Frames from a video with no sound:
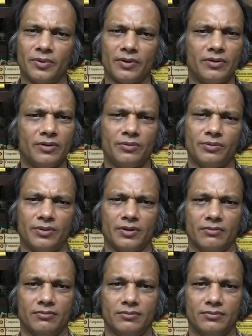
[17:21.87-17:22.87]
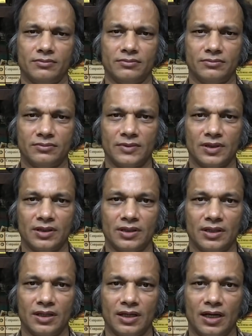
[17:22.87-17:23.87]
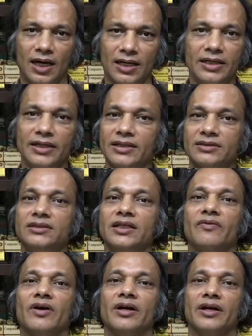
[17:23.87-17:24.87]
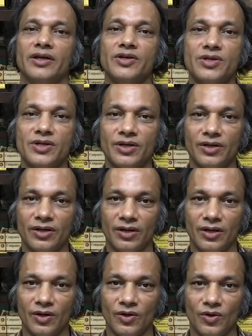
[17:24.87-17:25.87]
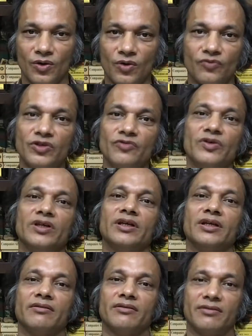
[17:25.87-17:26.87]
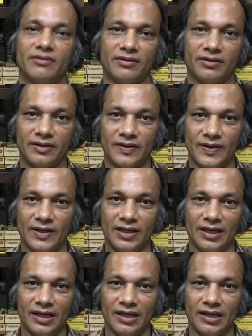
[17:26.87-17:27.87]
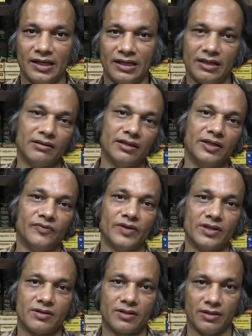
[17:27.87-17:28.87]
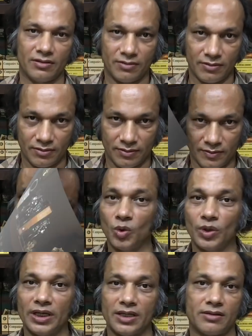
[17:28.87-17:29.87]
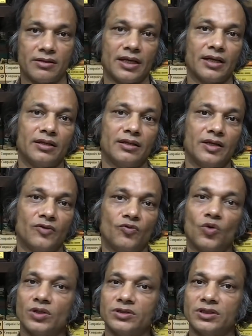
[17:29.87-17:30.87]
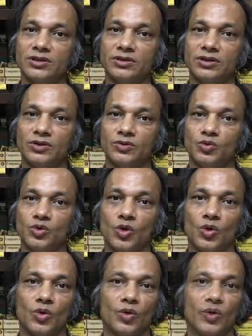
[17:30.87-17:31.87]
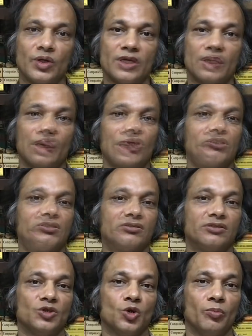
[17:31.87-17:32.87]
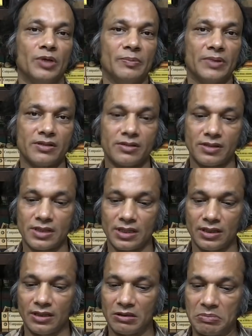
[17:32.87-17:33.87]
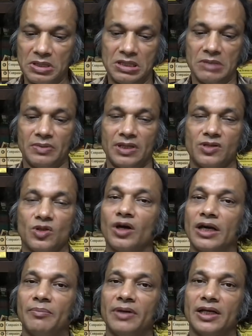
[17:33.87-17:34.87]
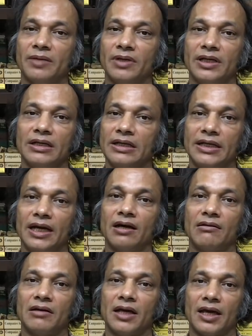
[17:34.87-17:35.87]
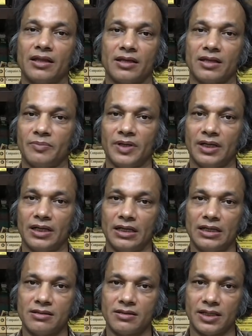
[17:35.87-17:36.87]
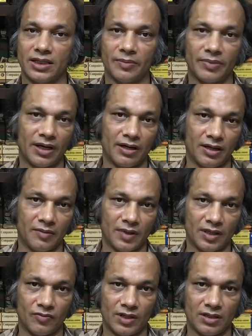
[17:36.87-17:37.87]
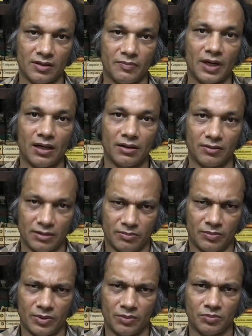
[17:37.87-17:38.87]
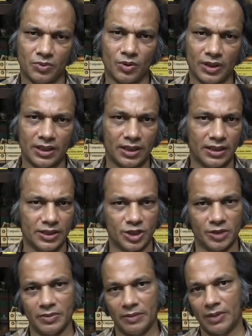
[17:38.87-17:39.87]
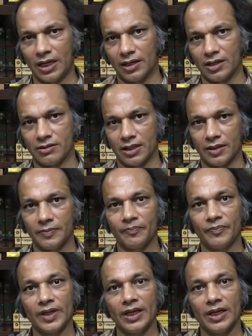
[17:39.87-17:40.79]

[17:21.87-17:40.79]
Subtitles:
Prosecution hardly gets the advantage of the weakness in the defense case. Though it is said that falsus in nuno is falsus in omnibus, this principle is not applicable in India, as has been held in Sayyid Ibrahim as well as earlier judgment Balka Singh,